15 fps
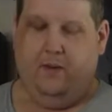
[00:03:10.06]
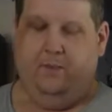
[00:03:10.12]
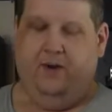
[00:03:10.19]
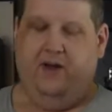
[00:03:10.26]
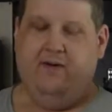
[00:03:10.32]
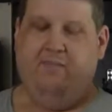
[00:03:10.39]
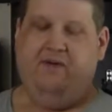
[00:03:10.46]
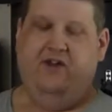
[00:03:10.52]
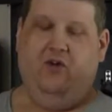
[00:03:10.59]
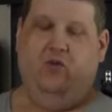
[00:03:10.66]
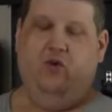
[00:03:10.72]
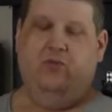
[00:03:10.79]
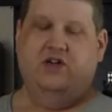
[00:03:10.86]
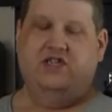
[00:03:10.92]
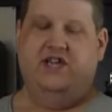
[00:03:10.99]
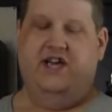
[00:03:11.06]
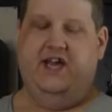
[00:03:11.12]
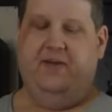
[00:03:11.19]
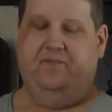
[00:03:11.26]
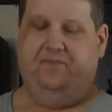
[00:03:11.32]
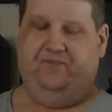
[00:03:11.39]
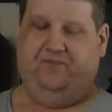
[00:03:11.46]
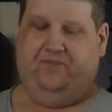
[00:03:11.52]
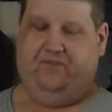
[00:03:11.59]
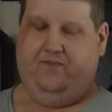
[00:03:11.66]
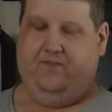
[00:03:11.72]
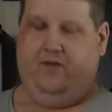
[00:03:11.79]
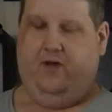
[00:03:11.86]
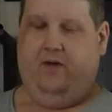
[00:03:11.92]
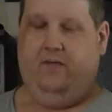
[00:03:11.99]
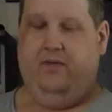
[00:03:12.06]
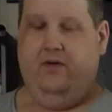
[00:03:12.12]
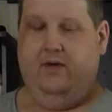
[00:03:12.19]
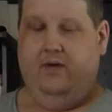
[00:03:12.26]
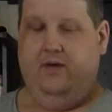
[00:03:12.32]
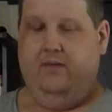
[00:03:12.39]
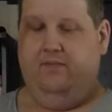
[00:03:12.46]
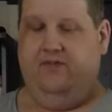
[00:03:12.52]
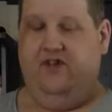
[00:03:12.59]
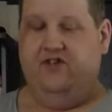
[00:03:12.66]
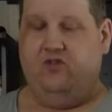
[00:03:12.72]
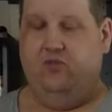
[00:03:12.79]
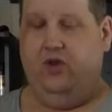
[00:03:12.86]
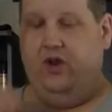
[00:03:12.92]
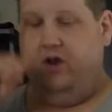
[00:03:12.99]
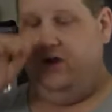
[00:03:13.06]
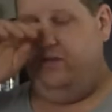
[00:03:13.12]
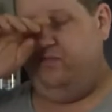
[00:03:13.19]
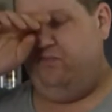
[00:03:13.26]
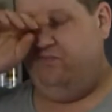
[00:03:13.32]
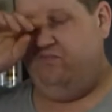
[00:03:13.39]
Pick up at your Walmart today. These are really good.